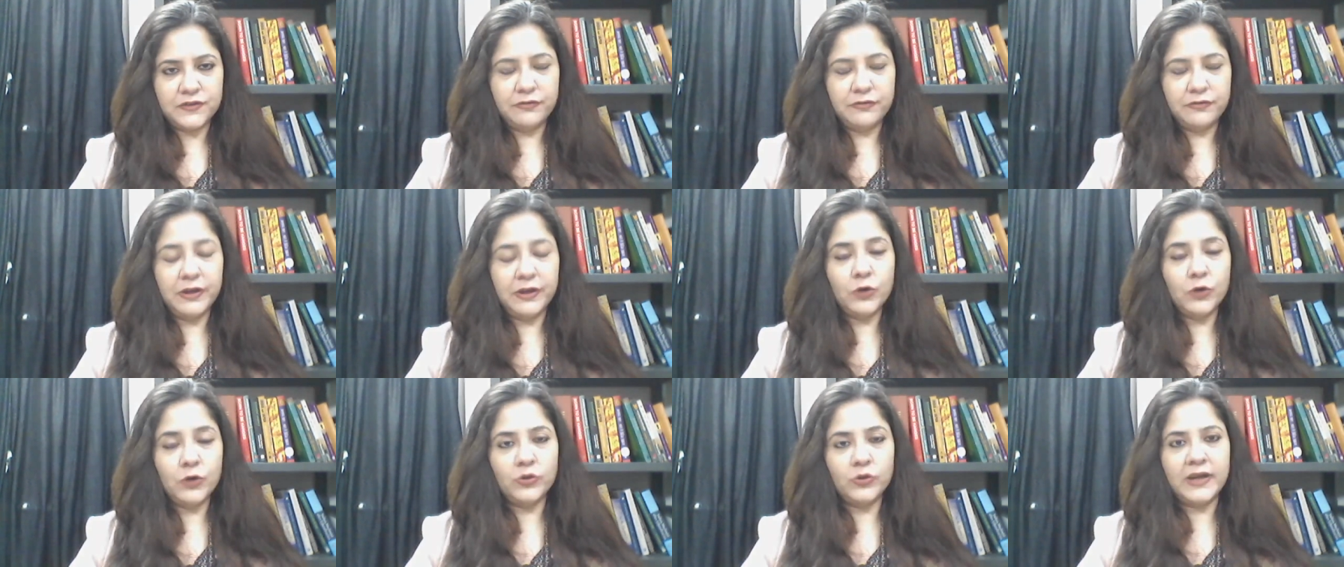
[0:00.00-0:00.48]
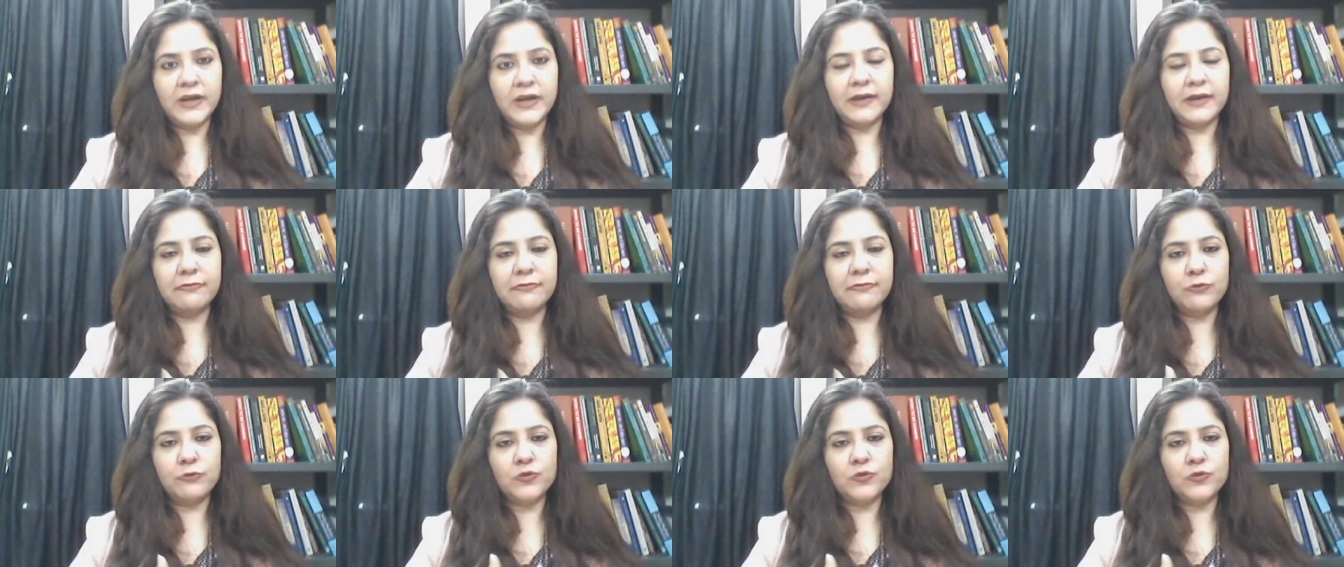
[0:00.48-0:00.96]
We know that a
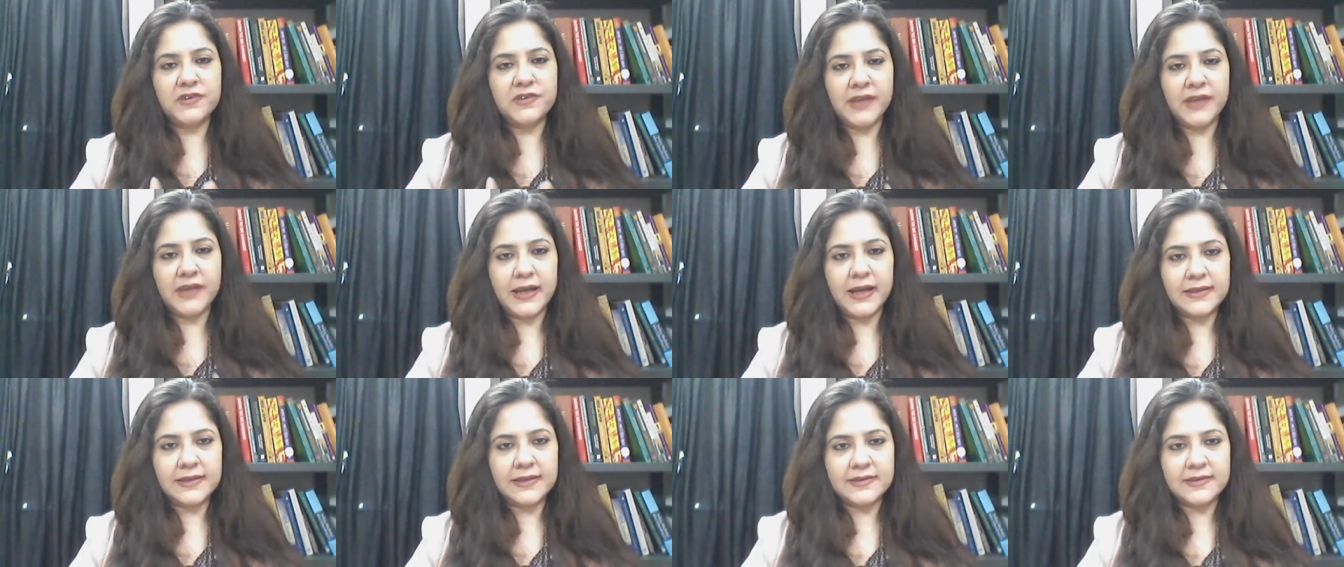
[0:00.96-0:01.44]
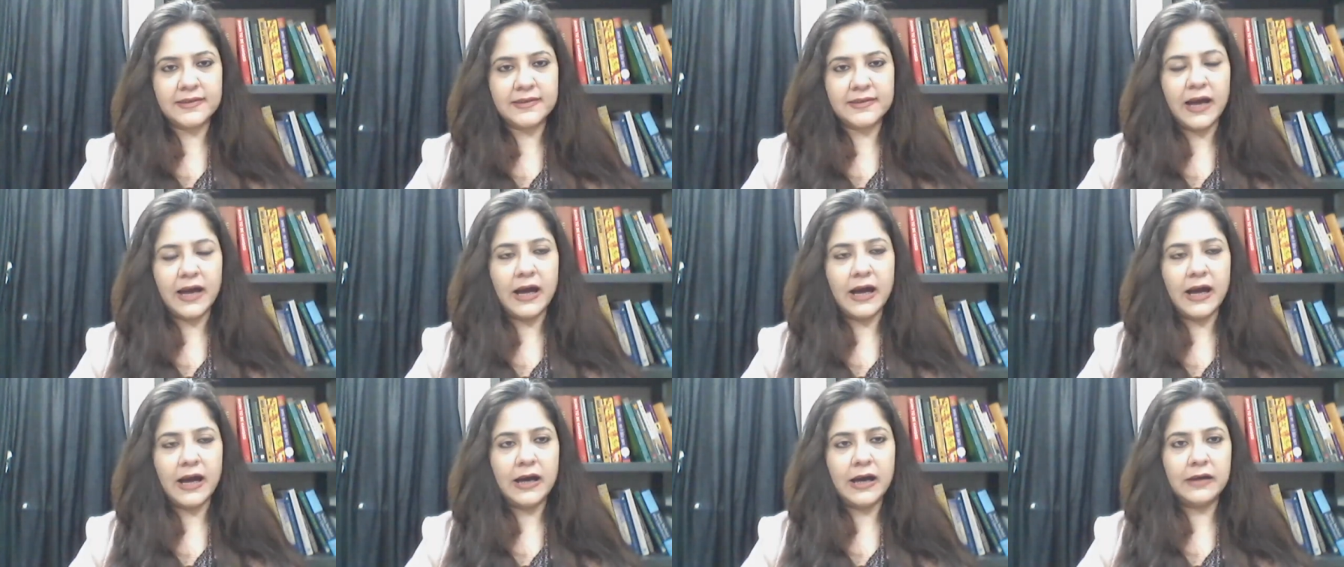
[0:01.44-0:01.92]
few states
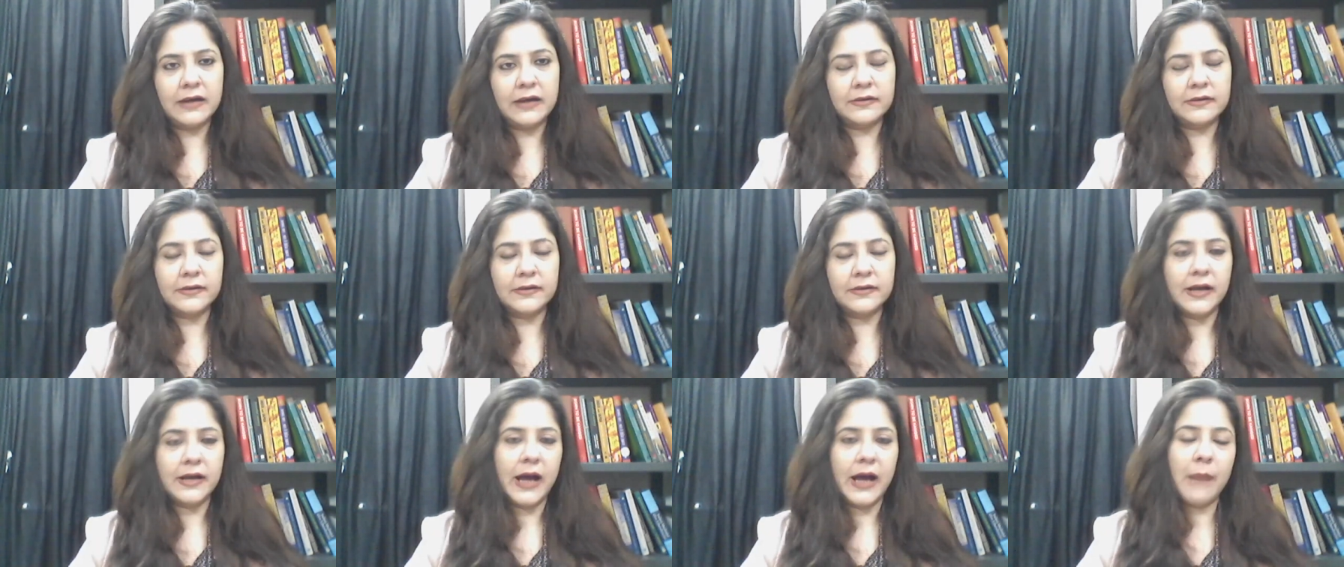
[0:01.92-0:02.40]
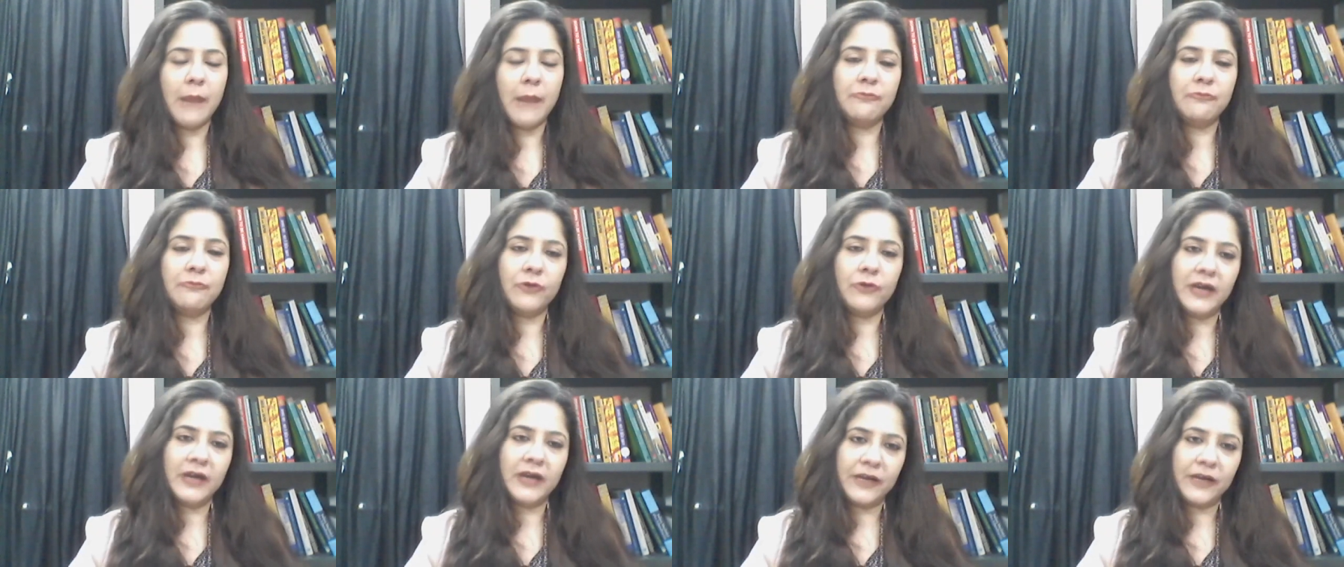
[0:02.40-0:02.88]
are up
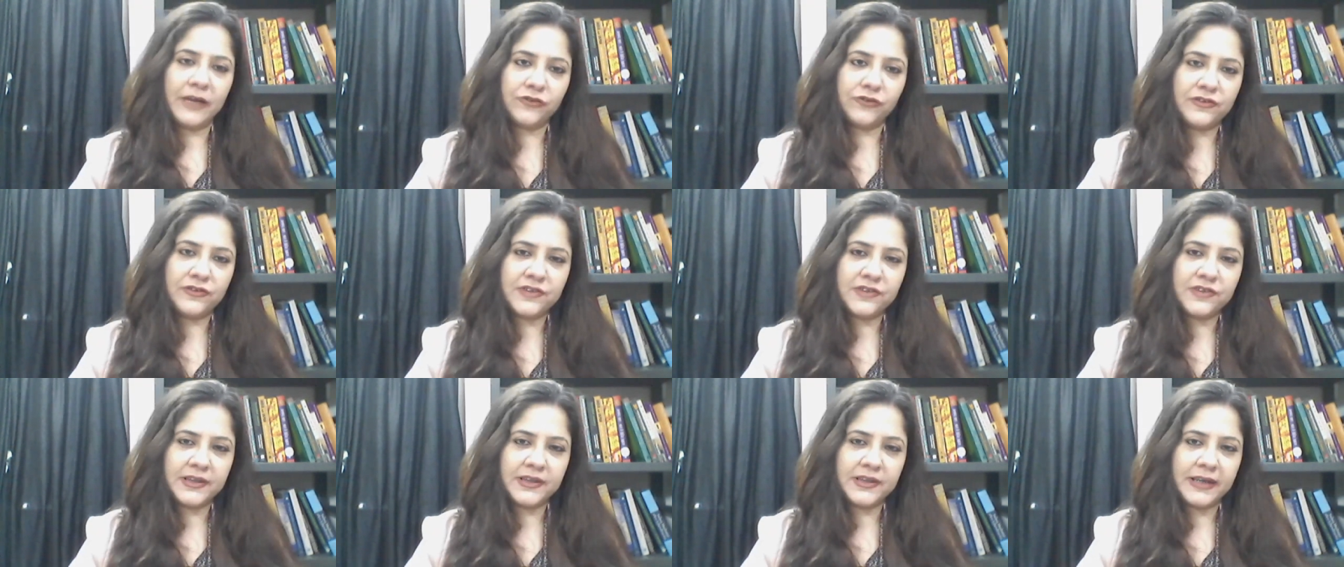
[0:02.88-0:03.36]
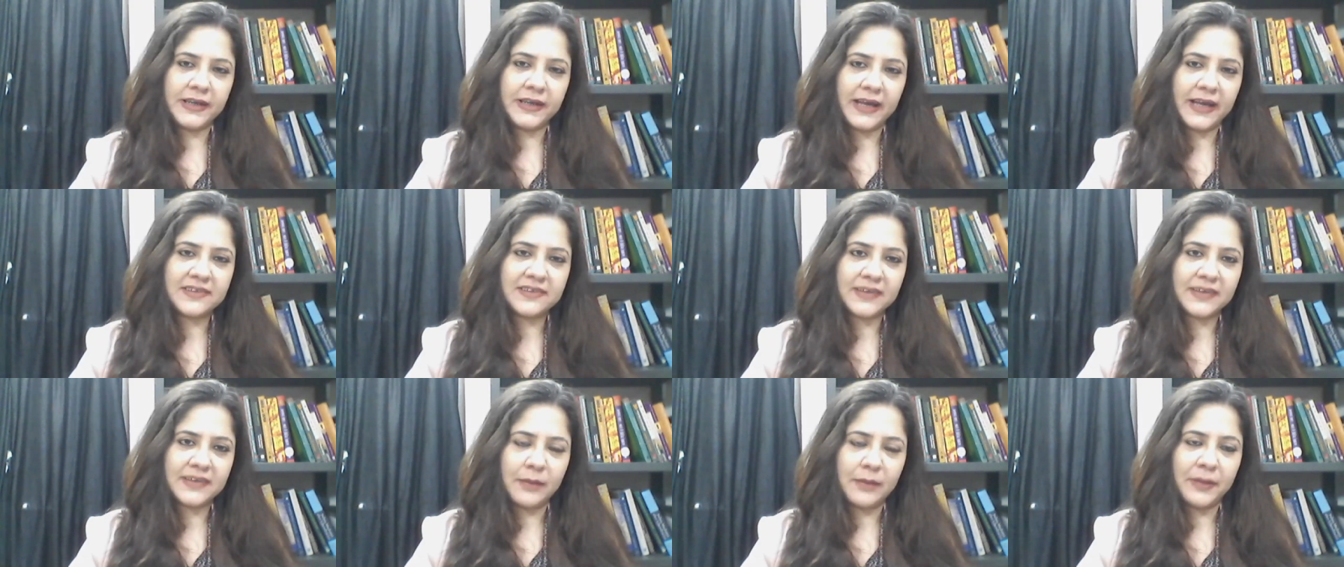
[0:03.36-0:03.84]
for elections in the
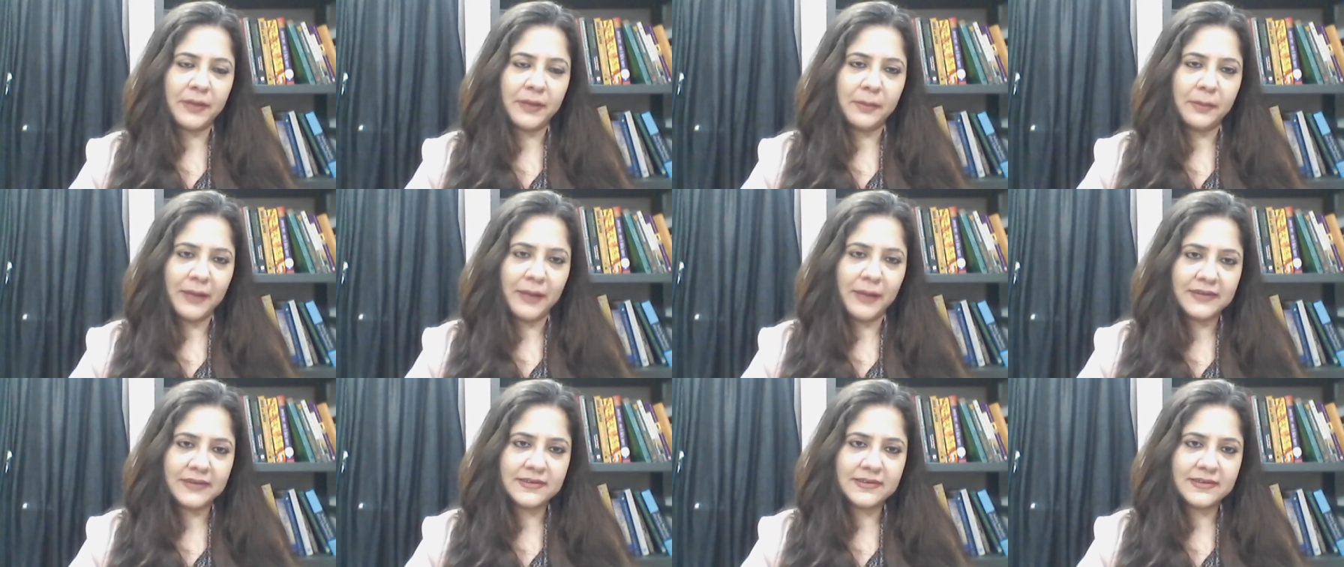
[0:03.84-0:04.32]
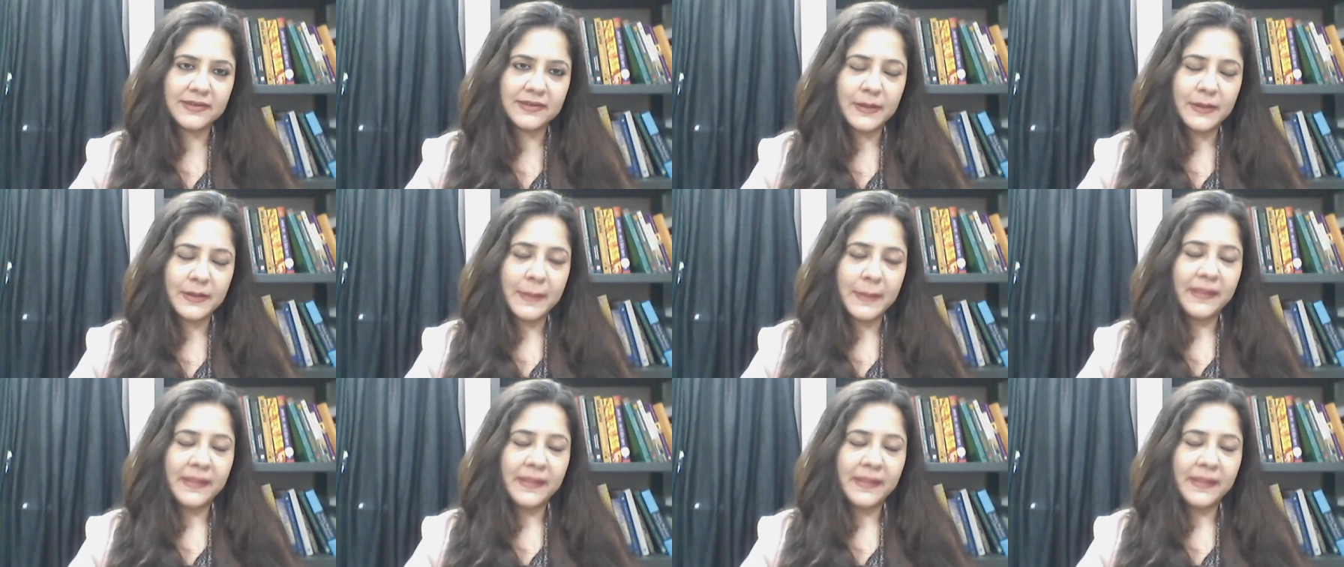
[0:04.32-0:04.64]
next coming months.